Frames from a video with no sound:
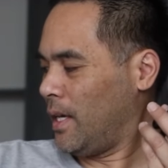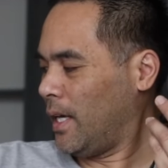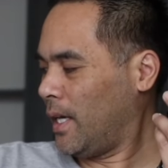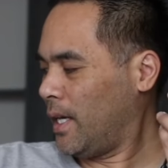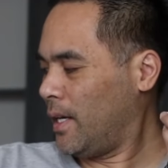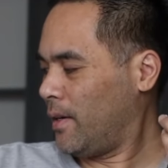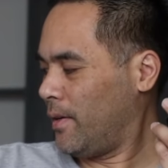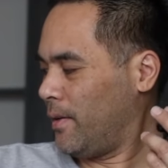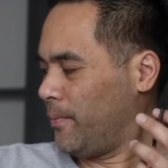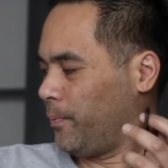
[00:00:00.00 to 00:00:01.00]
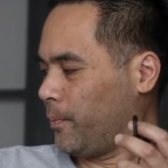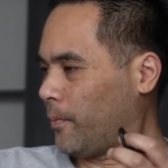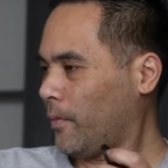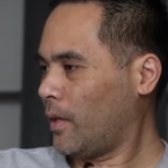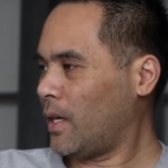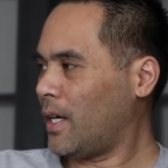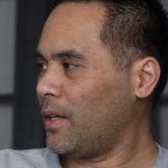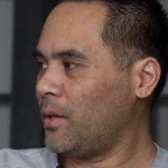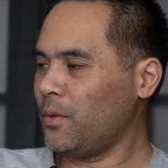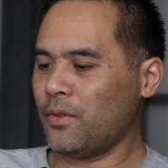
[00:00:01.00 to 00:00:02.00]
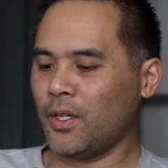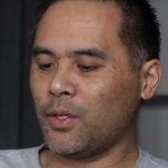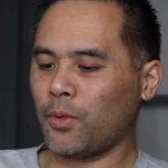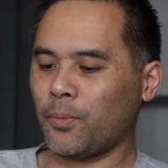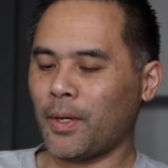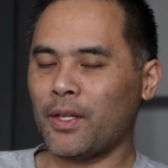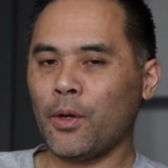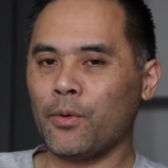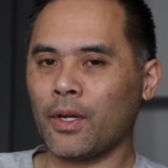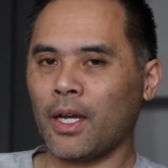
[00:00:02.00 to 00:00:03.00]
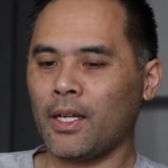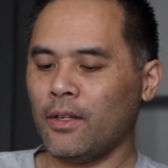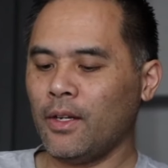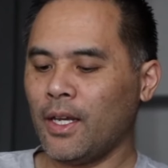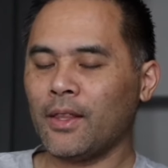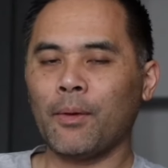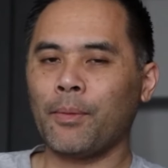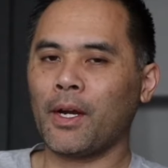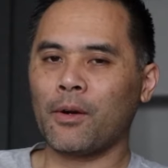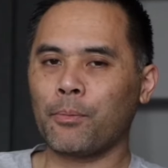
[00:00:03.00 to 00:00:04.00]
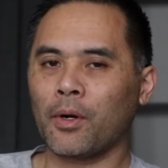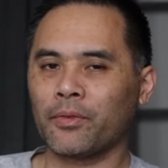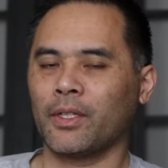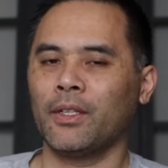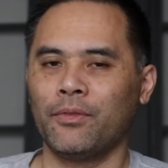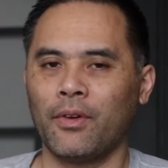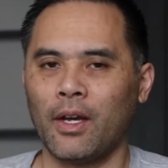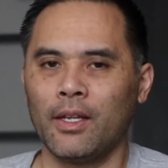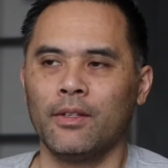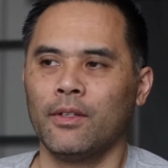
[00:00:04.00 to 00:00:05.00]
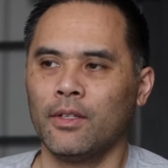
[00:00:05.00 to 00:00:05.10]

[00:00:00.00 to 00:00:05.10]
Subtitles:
and I use these with my Note 9 and they pair perfectly fine.